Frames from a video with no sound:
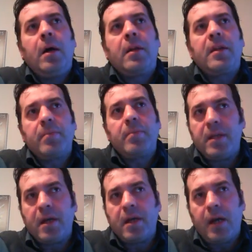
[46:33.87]
I think
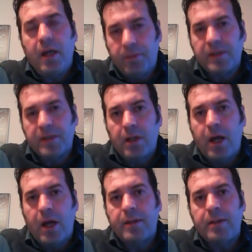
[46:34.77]
media helped us a
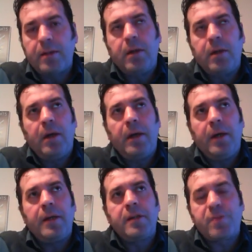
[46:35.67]
lot
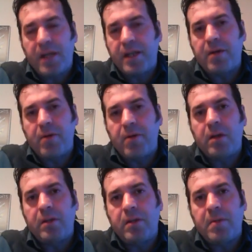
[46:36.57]
in spreading
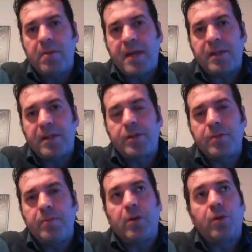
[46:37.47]
around the message,
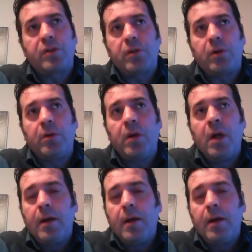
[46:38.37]
but also